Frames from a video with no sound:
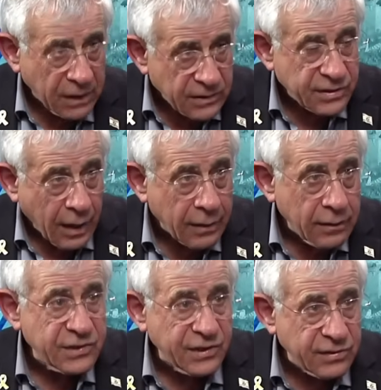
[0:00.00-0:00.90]
Means the
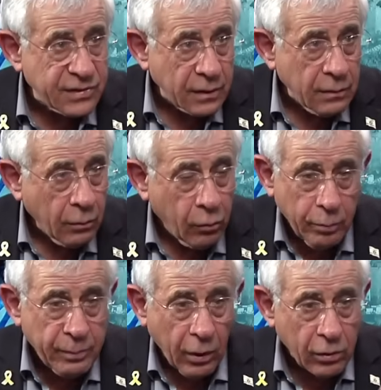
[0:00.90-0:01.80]
other citizen
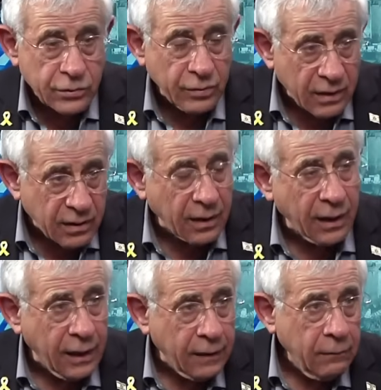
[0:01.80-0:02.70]
who belongs to another
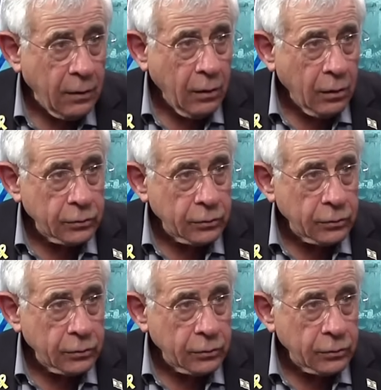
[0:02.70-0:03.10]
clan,